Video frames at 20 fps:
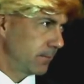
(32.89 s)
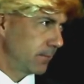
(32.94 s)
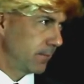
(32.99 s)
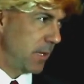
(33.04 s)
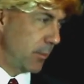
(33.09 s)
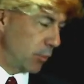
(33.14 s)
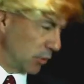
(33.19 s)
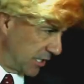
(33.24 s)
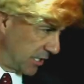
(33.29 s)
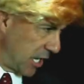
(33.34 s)

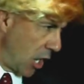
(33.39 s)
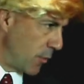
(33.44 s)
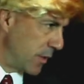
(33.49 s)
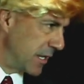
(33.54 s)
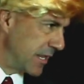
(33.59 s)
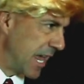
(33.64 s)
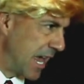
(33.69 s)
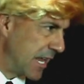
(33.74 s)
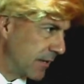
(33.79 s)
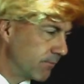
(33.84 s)
People tell me
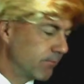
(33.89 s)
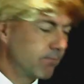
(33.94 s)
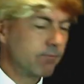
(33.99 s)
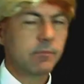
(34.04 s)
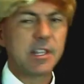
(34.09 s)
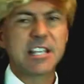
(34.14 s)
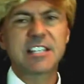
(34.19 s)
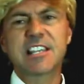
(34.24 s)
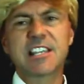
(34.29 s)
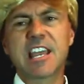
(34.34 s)
that.
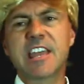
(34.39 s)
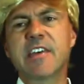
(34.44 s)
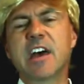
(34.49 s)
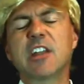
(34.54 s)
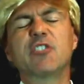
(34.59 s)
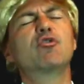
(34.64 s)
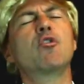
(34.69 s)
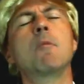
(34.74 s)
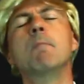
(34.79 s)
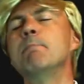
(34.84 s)
They say
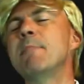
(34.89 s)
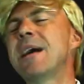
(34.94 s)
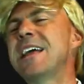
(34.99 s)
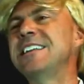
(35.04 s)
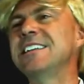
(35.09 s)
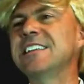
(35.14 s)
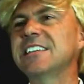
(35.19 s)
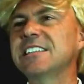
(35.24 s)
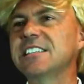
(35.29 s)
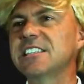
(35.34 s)
that
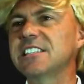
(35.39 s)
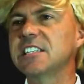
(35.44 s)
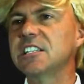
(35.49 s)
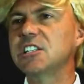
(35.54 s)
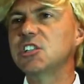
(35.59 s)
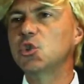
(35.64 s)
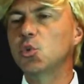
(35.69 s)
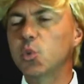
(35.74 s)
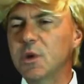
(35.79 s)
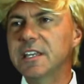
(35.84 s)
tremendous
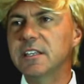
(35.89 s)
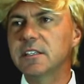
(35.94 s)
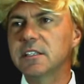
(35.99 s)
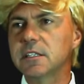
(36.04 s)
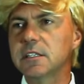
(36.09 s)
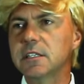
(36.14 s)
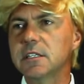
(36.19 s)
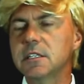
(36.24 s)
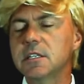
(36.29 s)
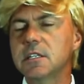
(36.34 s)

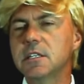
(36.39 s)
tweets,